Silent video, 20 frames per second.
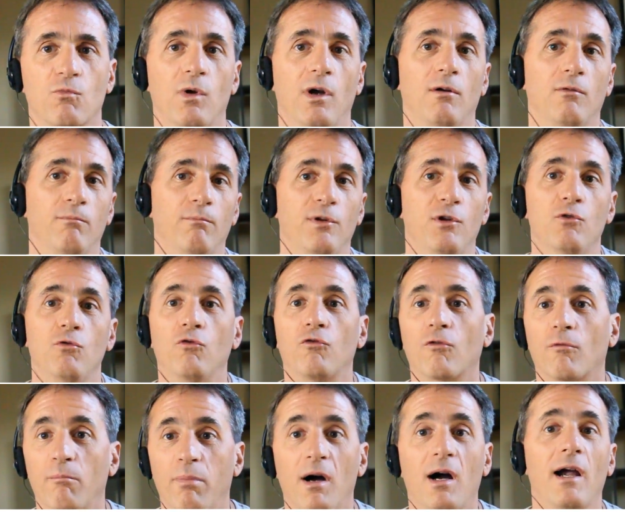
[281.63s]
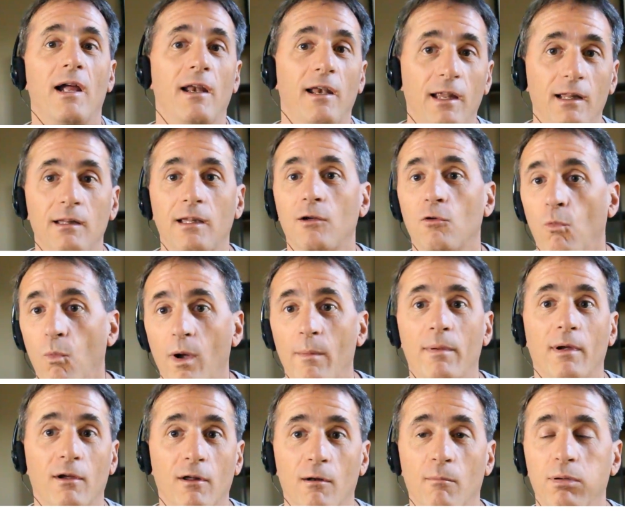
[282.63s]
Well, use or buy an illegal
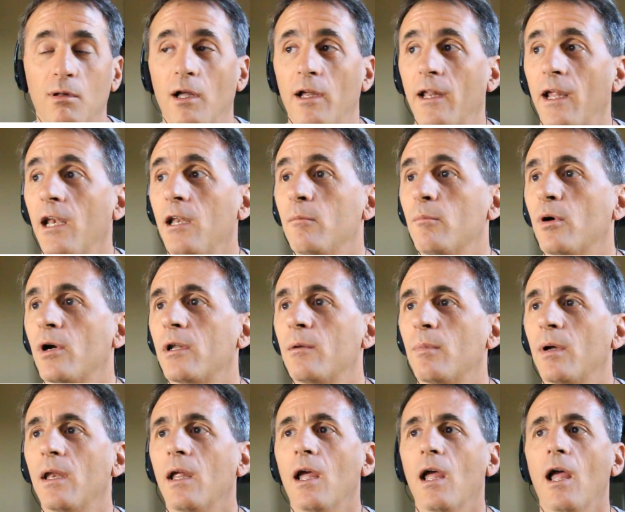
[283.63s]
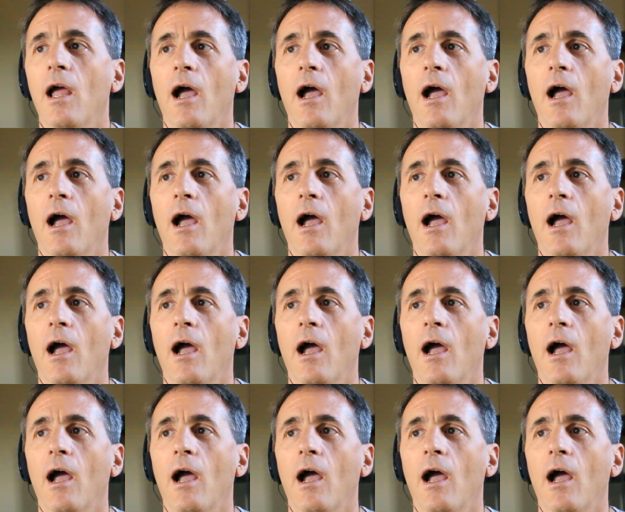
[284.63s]
weapon can apply to anybody, but